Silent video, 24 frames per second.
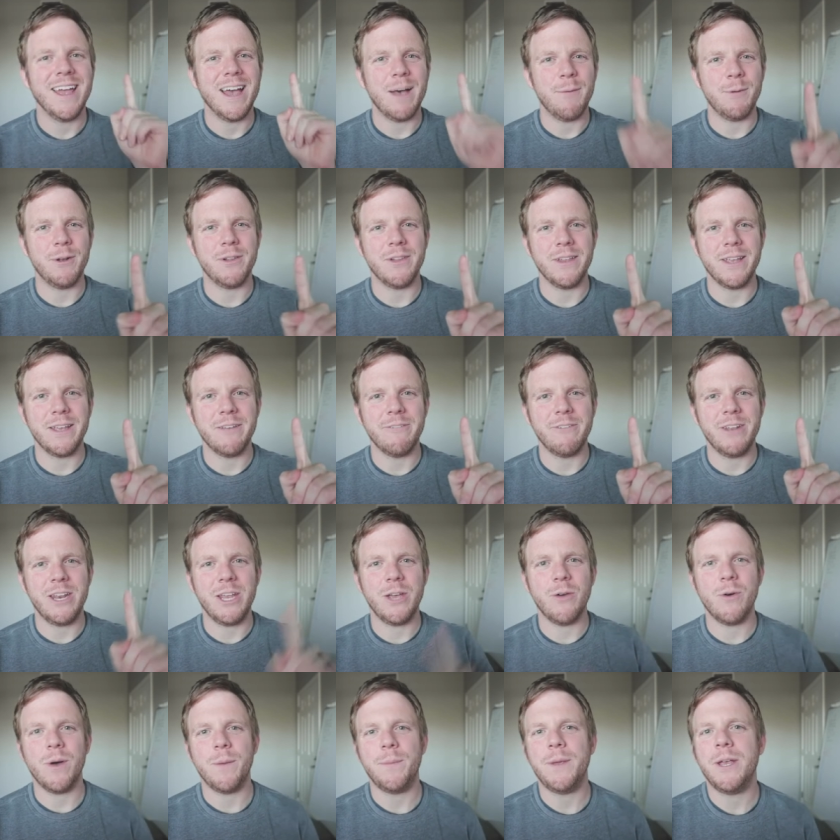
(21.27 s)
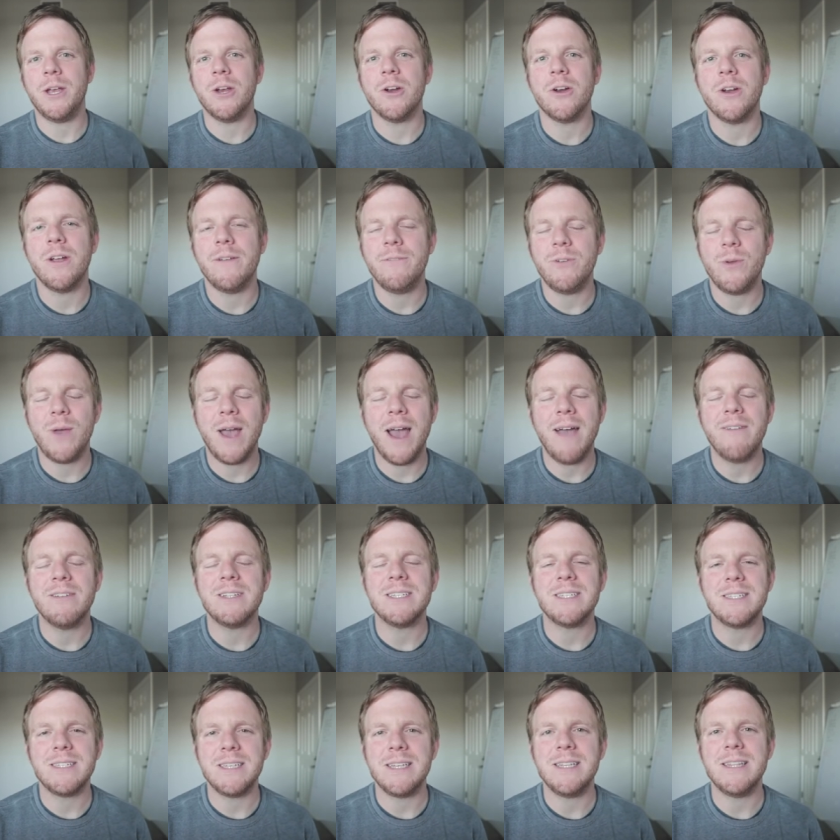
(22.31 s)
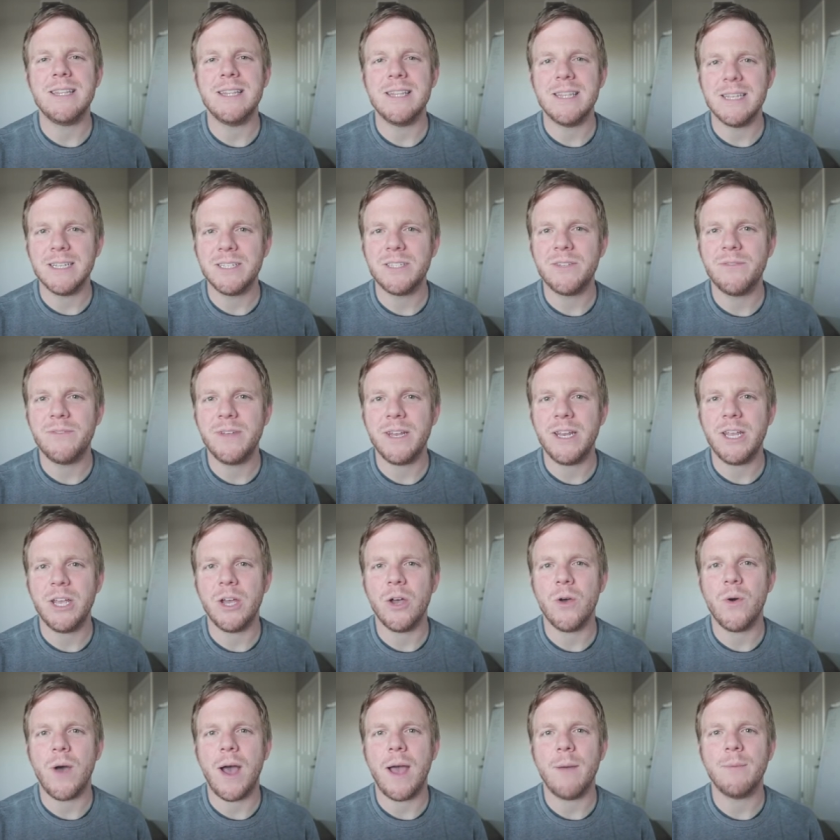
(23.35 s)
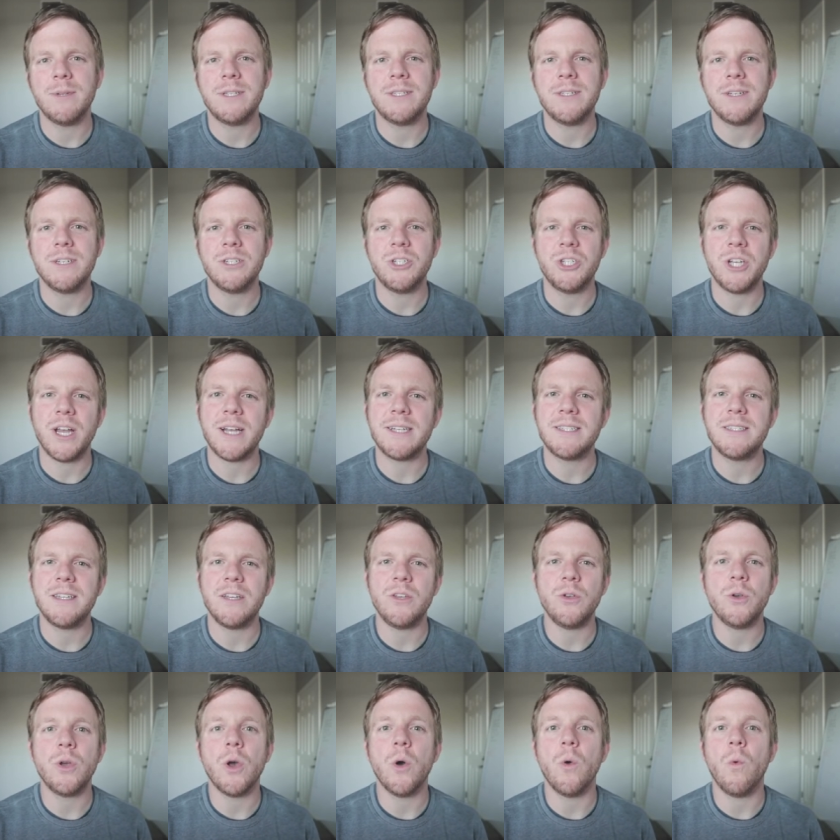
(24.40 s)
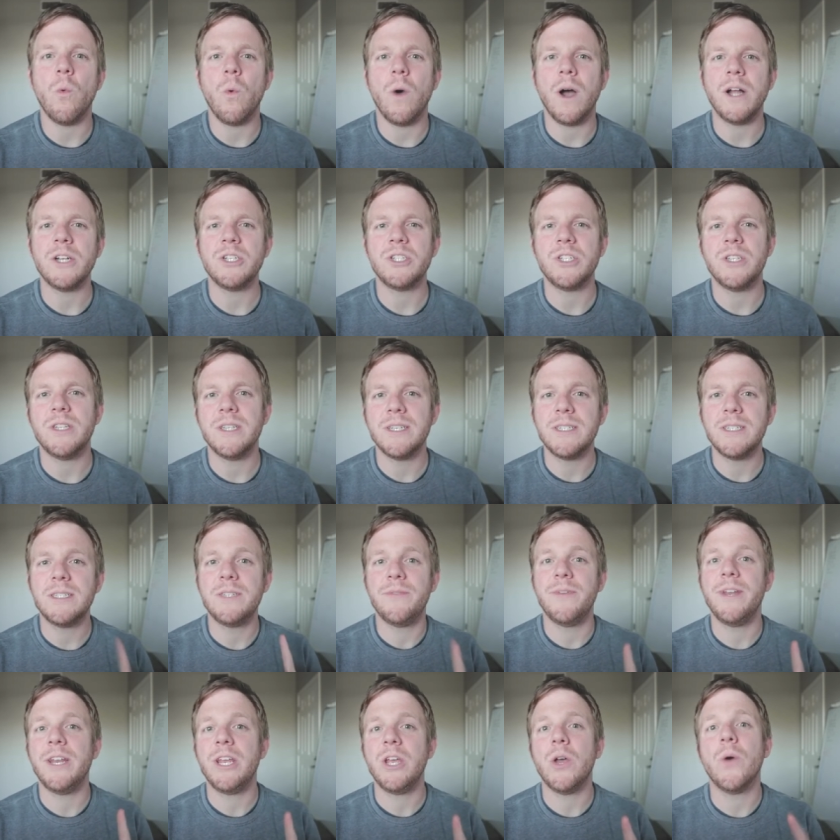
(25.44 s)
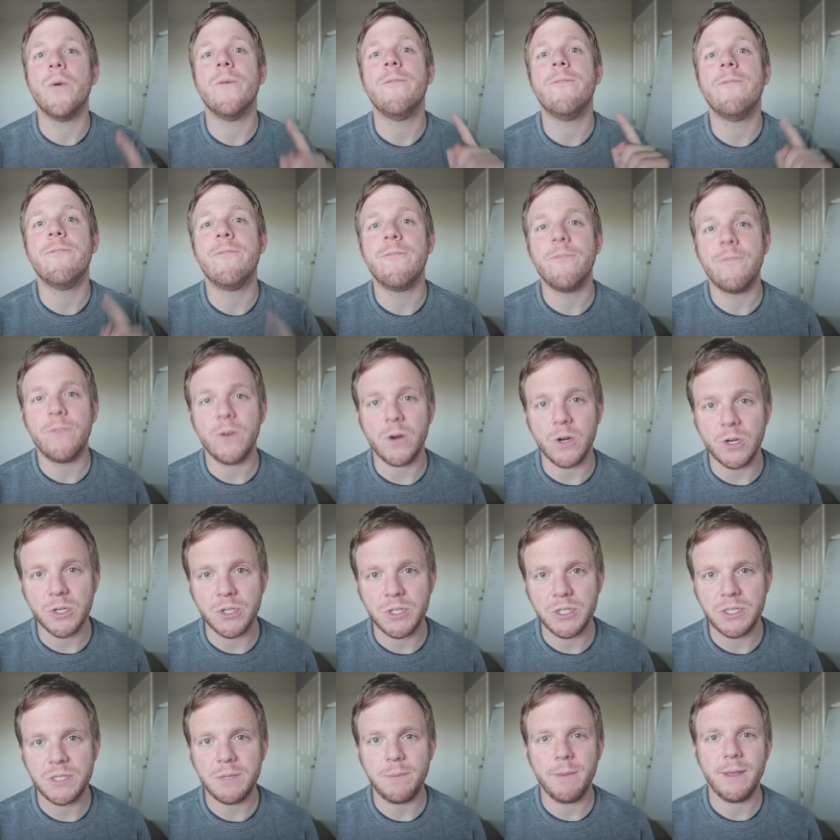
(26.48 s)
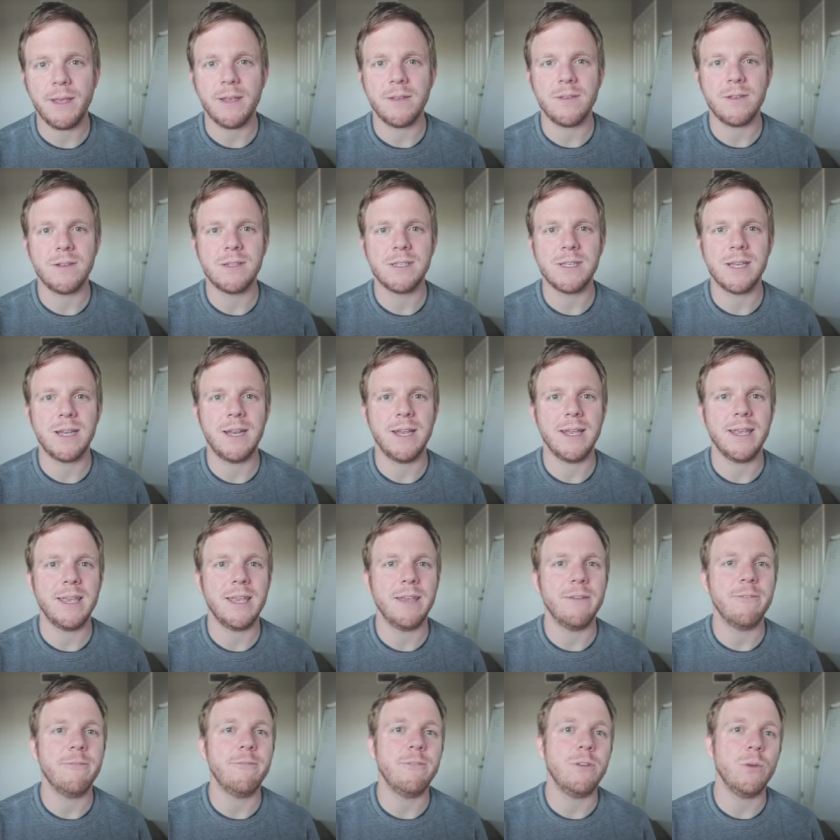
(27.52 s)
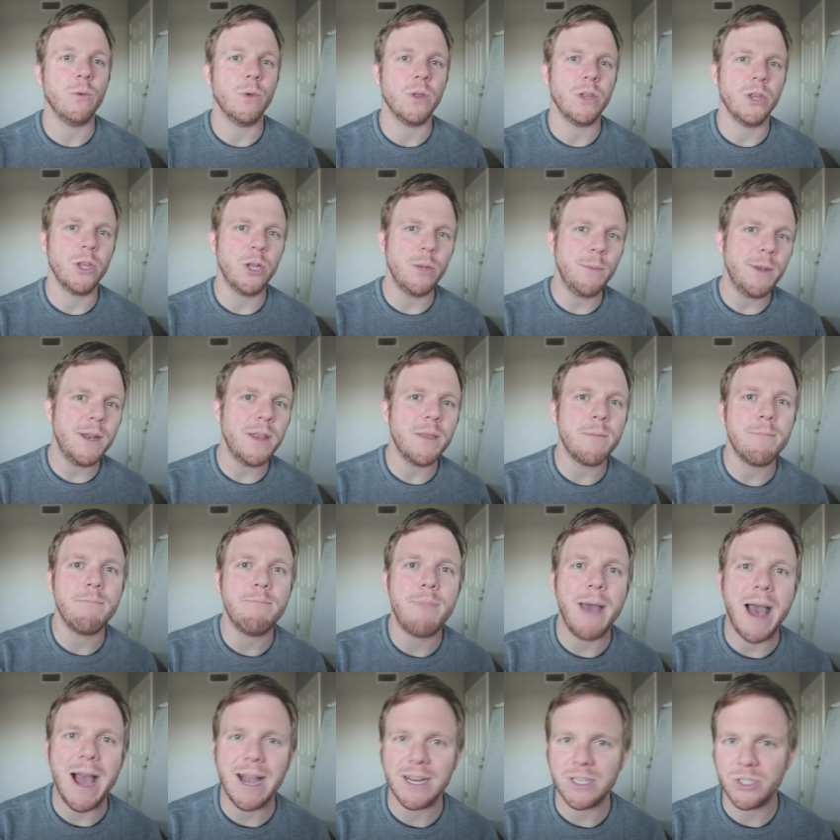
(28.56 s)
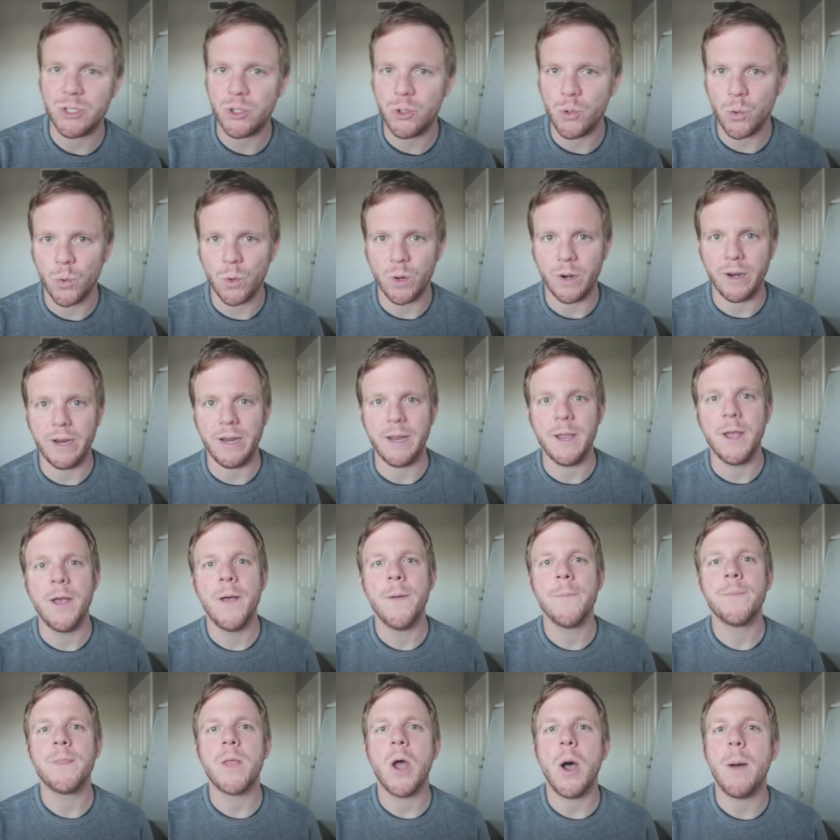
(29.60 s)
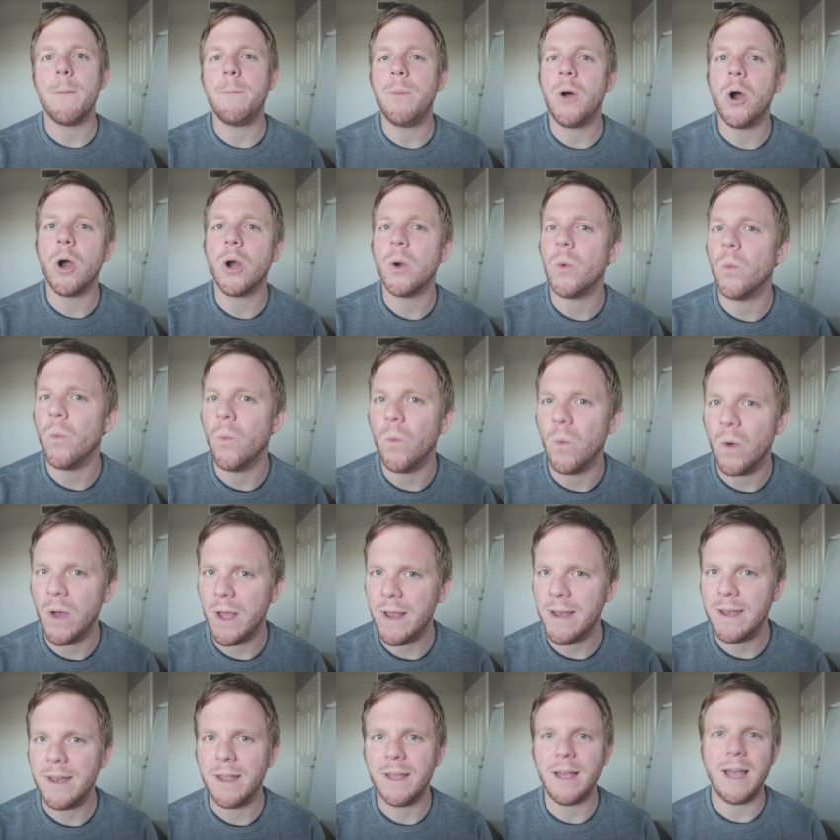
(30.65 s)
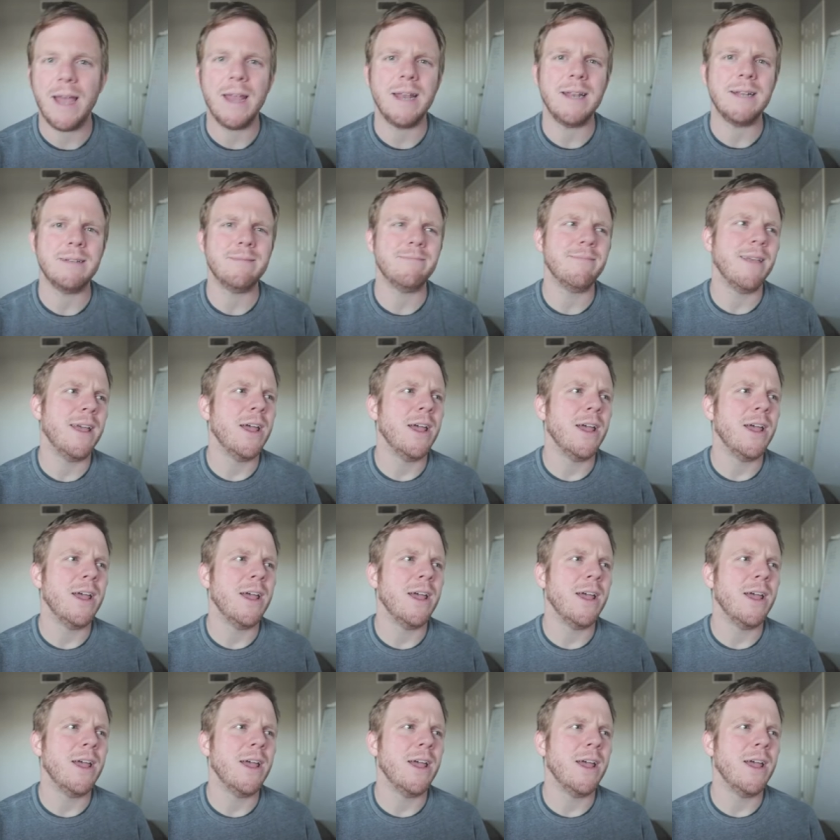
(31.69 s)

I'm gonna link a video up here. If you haven't seen this video, I would suggest that you go watch this video first because it's going to give you a little bit of the backstory on part one. I